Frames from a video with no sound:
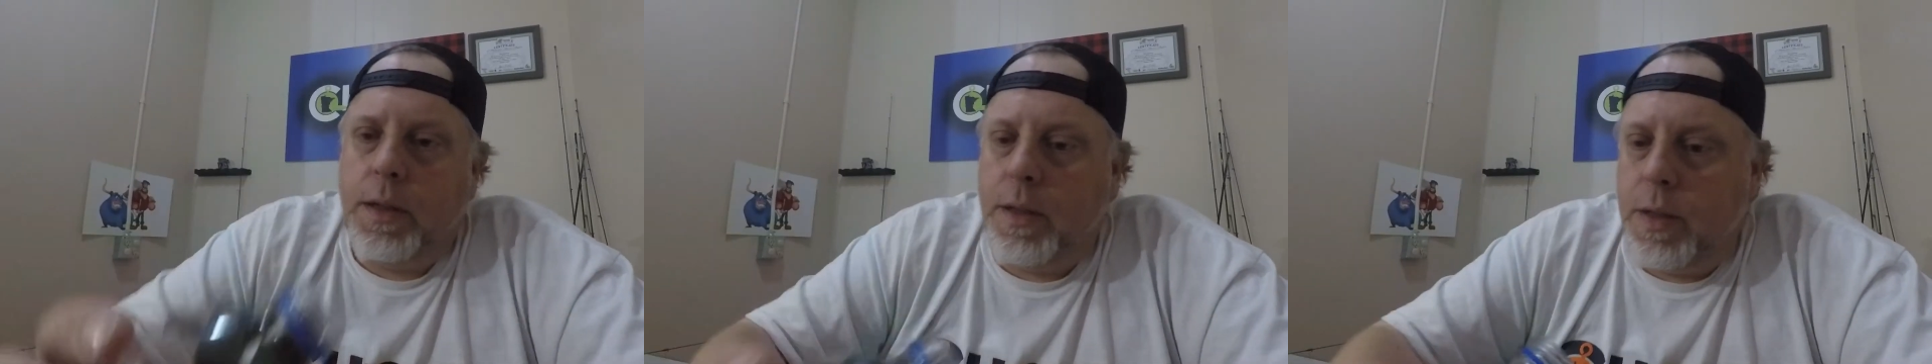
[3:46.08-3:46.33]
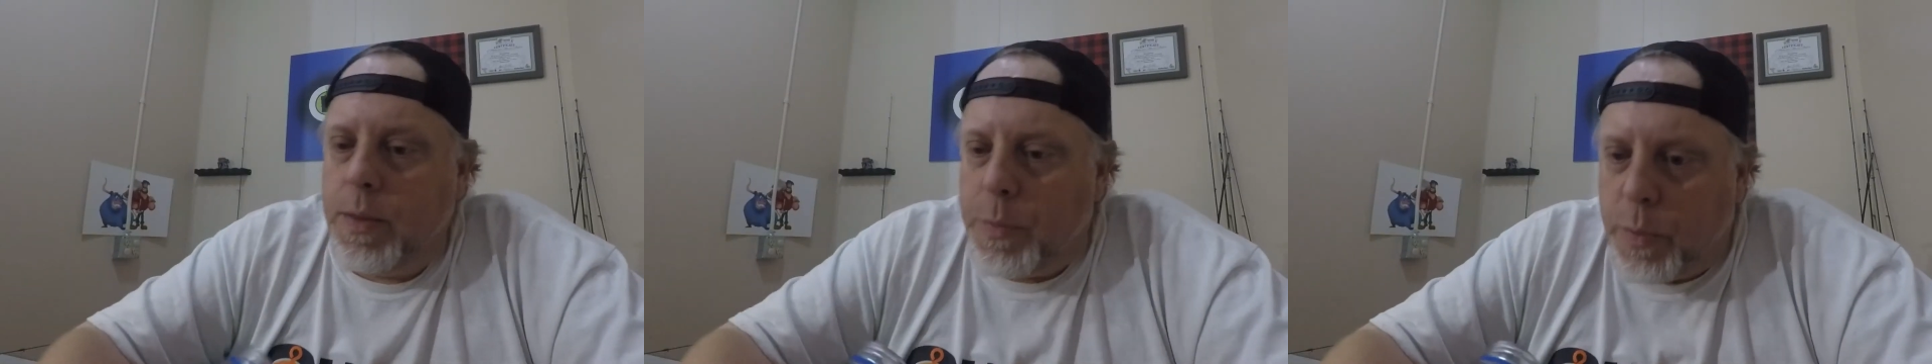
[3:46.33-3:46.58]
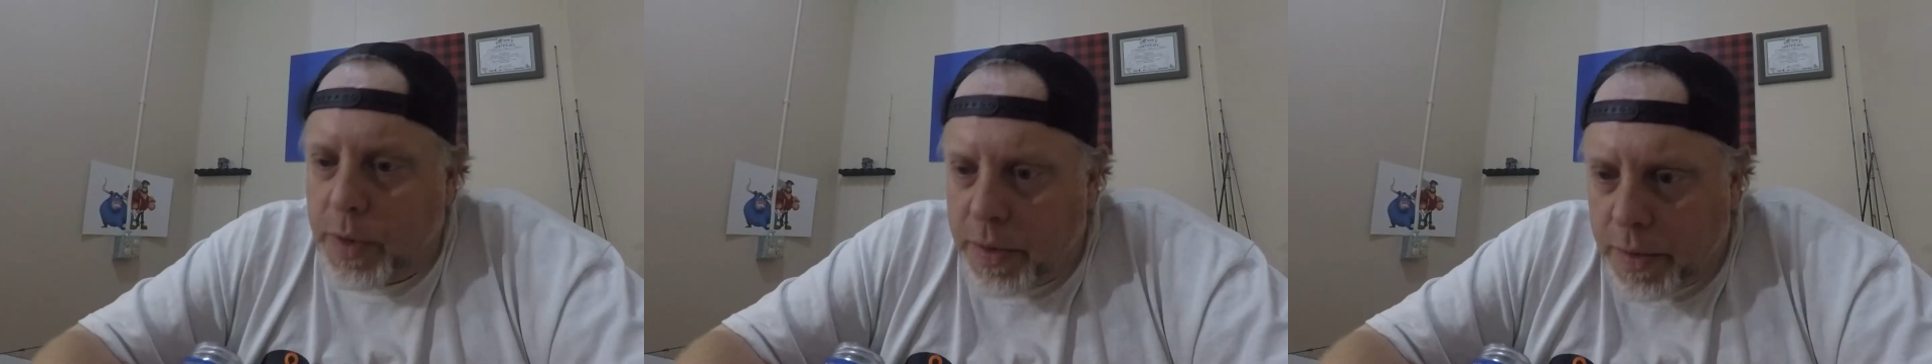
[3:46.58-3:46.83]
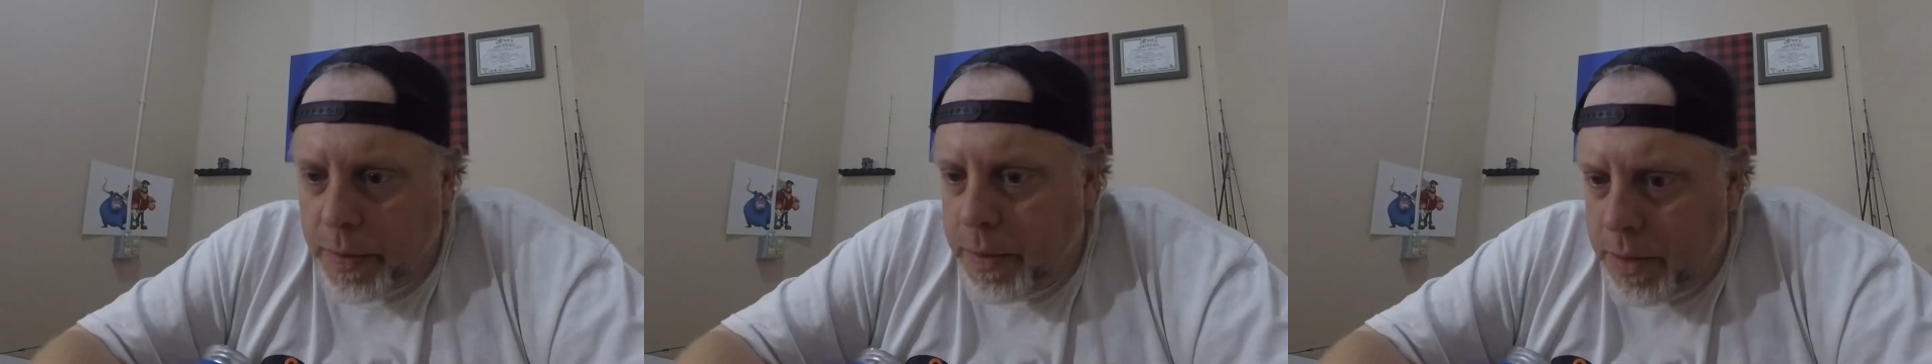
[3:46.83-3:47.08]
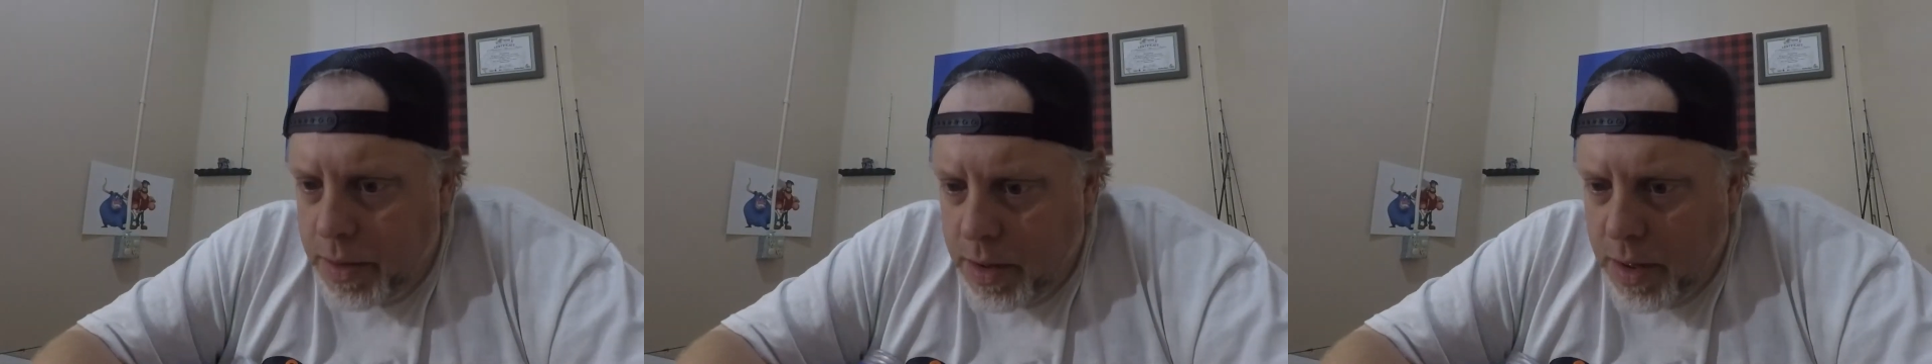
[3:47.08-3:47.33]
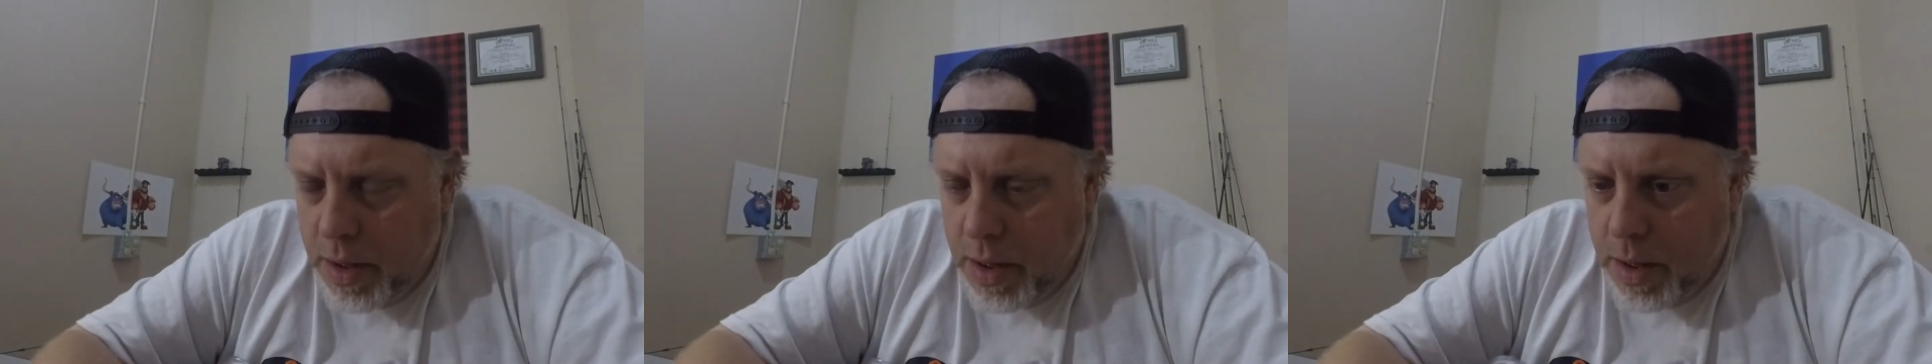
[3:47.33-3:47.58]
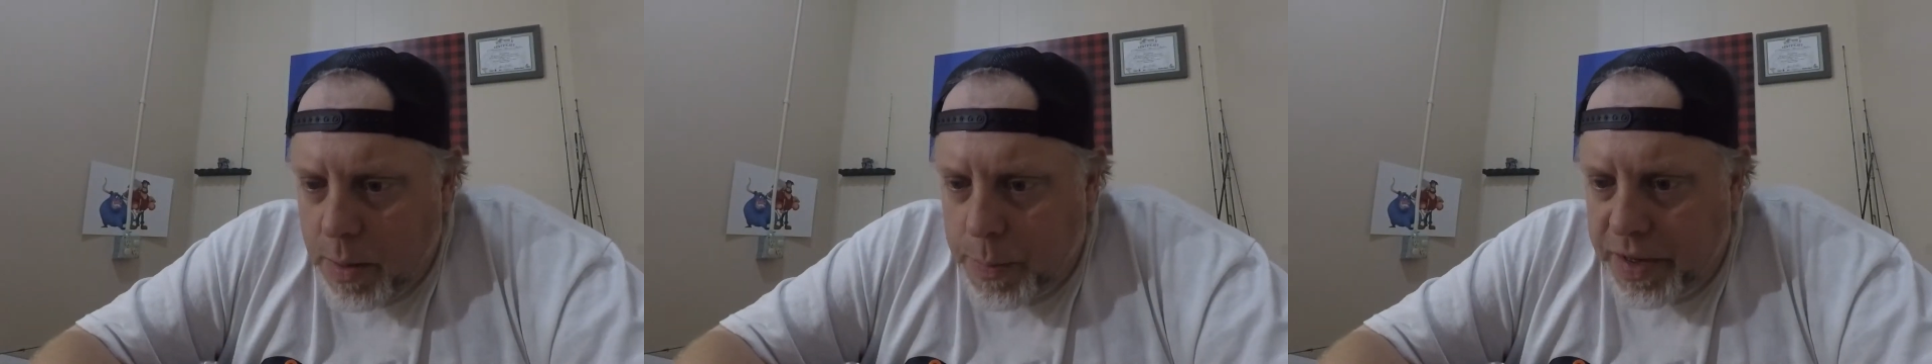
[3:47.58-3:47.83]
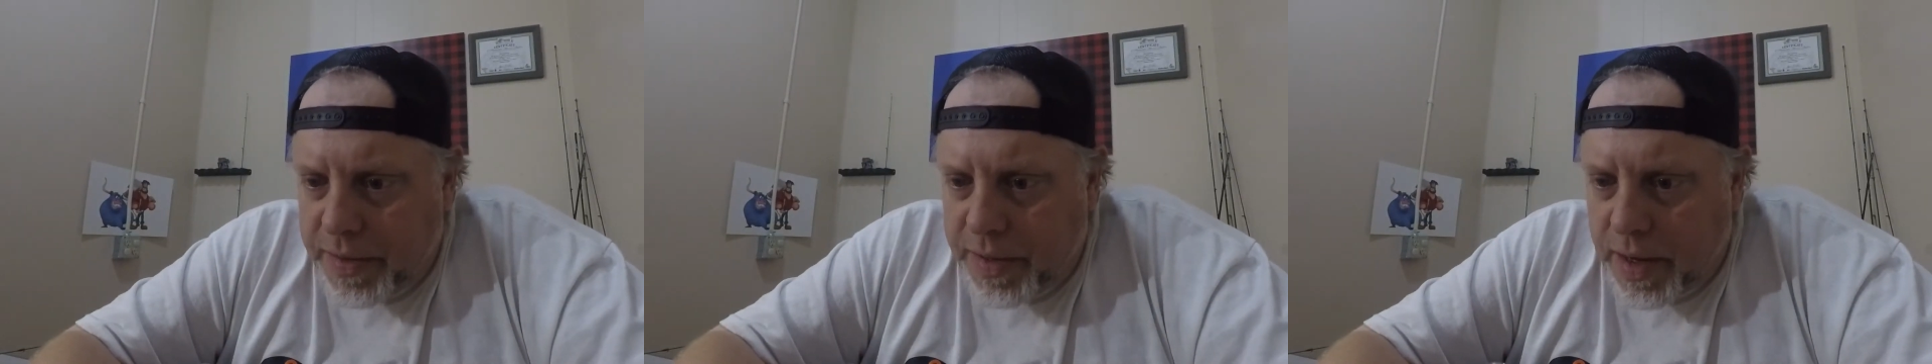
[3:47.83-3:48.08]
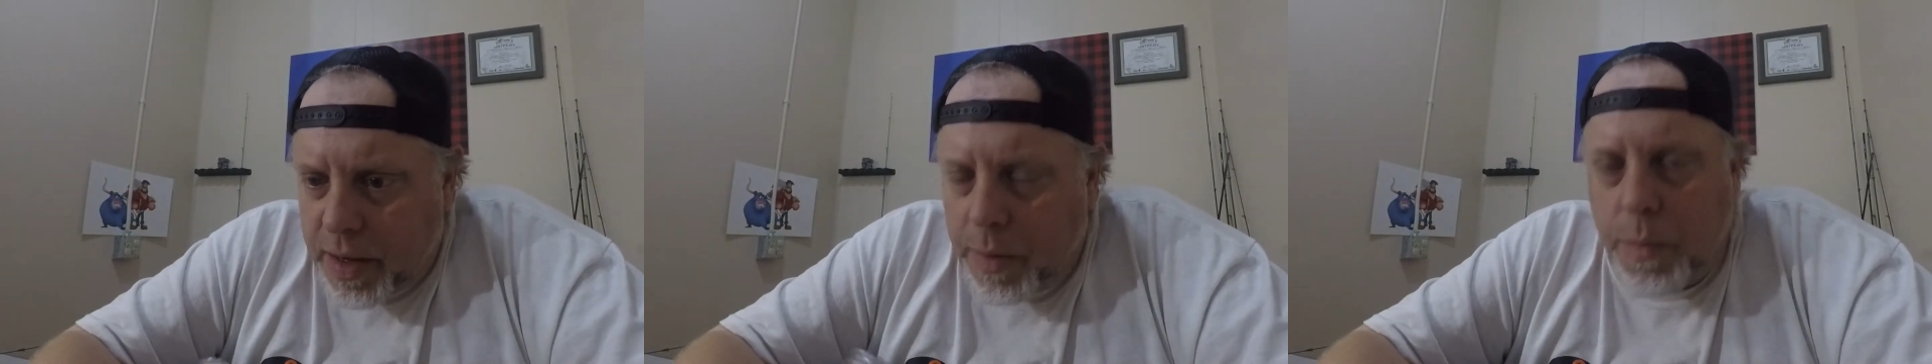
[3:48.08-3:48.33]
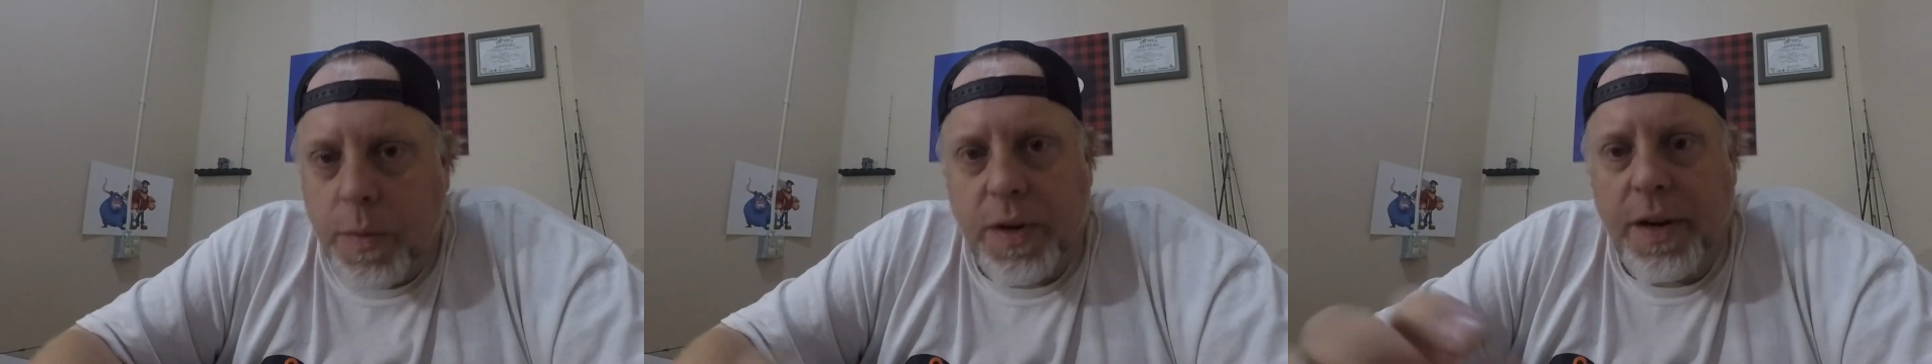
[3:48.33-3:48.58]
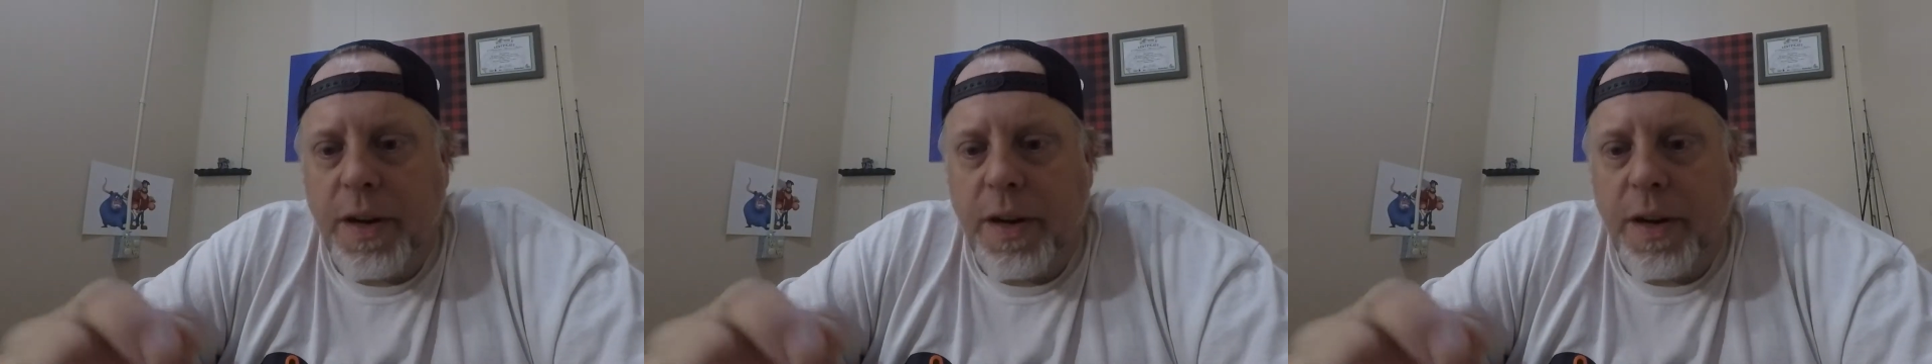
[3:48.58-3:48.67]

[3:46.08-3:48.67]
I'm a weirdo. But what we're